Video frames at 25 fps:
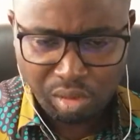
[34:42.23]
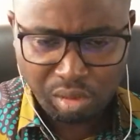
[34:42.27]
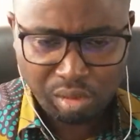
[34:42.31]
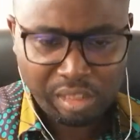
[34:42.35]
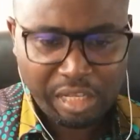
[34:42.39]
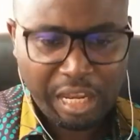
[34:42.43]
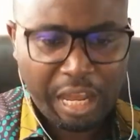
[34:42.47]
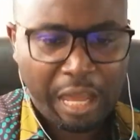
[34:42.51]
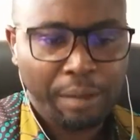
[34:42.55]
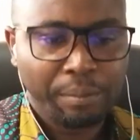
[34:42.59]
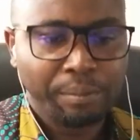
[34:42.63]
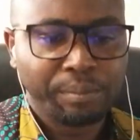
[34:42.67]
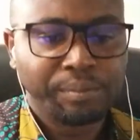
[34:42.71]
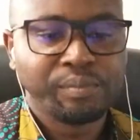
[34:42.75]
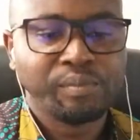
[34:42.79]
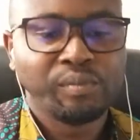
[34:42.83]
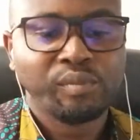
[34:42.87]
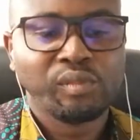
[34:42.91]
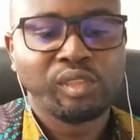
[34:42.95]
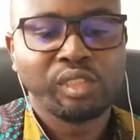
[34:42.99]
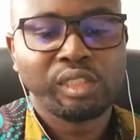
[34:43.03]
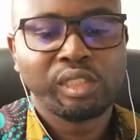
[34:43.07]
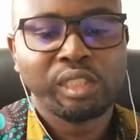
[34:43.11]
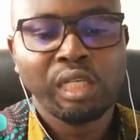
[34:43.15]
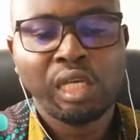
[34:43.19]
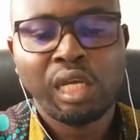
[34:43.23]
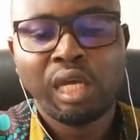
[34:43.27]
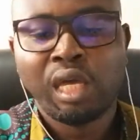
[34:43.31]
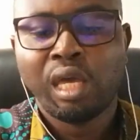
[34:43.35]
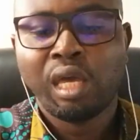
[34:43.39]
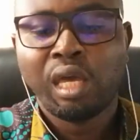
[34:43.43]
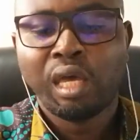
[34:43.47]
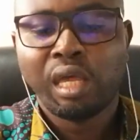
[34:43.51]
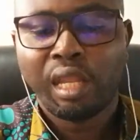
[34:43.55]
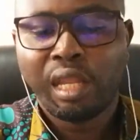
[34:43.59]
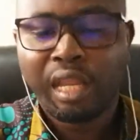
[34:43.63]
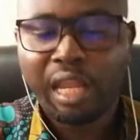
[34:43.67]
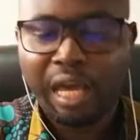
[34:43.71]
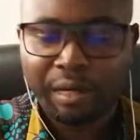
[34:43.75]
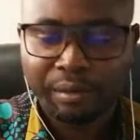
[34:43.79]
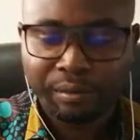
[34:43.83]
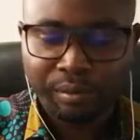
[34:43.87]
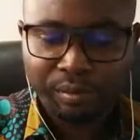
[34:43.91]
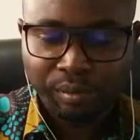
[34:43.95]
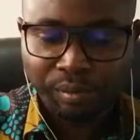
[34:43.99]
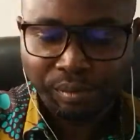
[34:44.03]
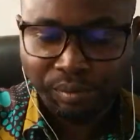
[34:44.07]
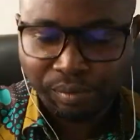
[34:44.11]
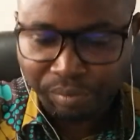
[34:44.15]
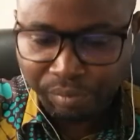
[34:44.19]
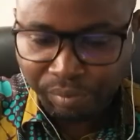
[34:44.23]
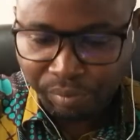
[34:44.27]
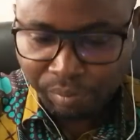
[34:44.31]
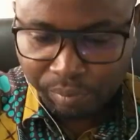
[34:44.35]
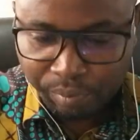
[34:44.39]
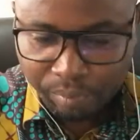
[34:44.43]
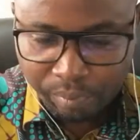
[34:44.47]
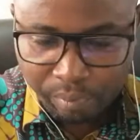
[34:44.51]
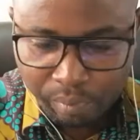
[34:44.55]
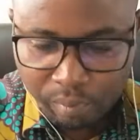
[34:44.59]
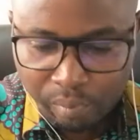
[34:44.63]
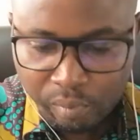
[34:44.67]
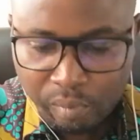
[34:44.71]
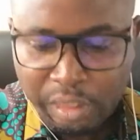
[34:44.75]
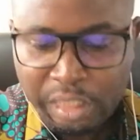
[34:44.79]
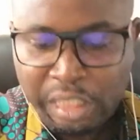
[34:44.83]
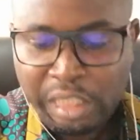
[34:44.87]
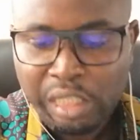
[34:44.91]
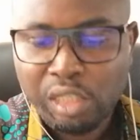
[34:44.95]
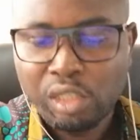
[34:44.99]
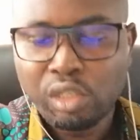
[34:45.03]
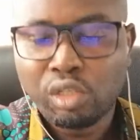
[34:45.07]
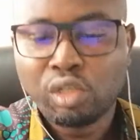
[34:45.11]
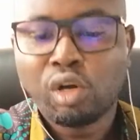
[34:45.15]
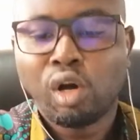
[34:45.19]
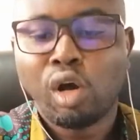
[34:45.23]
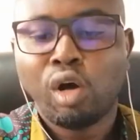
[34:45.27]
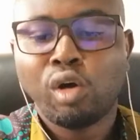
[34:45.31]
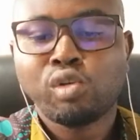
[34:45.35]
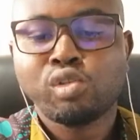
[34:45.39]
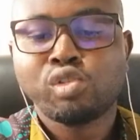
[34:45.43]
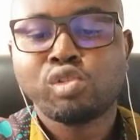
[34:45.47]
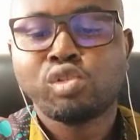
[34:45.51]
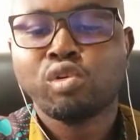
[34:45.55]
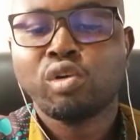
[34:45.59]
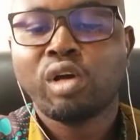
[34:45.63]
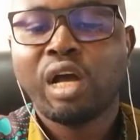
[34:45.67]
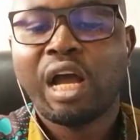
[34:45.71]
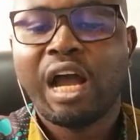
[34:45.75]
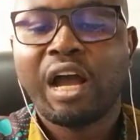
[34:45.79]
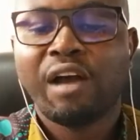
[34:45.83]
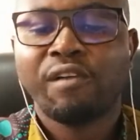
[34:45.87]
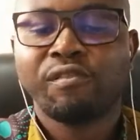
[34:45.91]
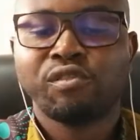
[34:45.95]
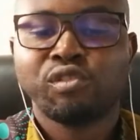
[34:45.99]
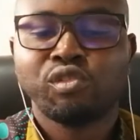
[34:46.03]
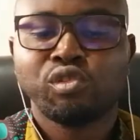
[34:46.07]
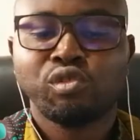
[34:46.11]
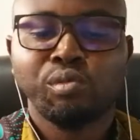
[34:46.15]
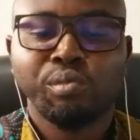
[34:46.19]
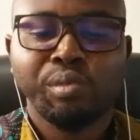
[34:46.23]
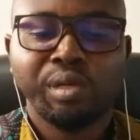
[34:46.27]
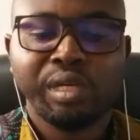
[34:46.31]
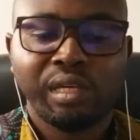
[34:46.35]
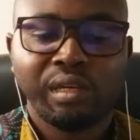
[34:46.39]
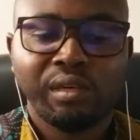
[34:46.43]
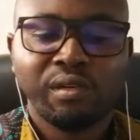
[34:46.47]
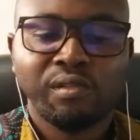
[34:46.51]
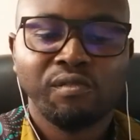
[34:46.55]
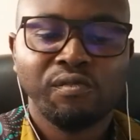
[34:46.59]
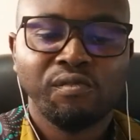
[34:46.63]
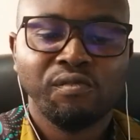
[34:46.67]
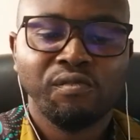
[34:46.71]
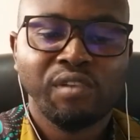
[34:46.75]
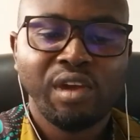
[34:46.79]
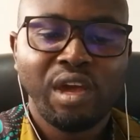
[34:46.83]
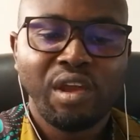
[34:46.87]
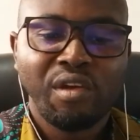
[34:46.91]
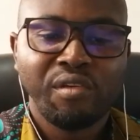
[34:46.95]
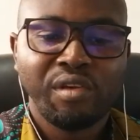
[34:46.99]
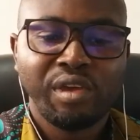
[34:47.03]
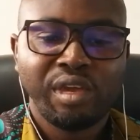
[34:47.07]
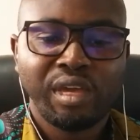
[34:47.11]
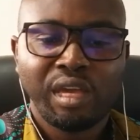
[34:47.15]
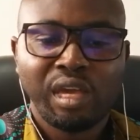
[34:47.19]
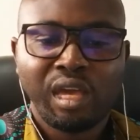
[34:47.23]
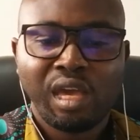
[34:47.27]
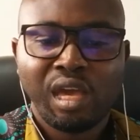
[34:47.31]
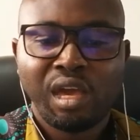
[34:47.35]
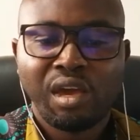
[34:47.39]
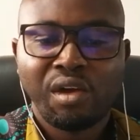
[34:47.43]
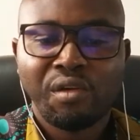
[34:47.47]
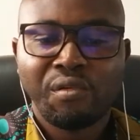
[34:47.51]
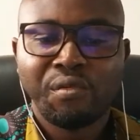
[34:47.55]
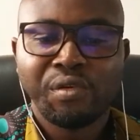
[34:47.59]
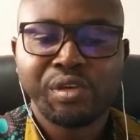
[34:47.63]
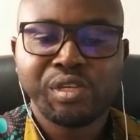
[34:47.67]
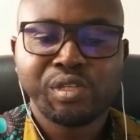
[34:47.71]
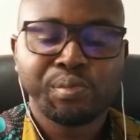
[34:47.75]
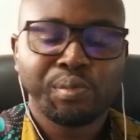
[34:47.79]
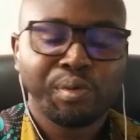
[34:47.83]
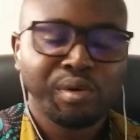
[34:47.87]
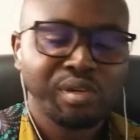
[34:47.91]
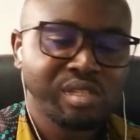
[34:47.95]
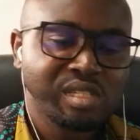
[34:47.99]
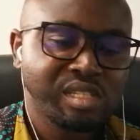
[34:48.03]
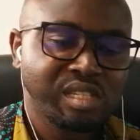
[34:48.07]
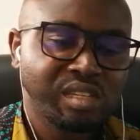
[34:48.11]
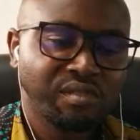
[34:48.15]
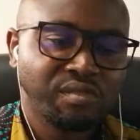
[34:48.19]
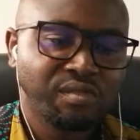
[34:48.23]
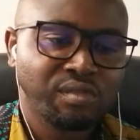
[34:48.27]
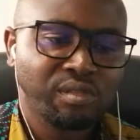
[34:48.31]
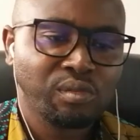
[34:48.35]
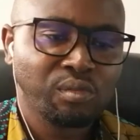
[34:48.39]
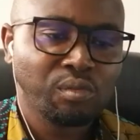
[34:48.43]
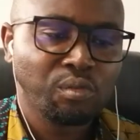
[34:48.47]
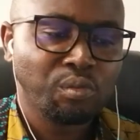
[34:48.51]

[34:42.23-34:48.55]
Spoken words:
time. Now, you also have to be very responsive.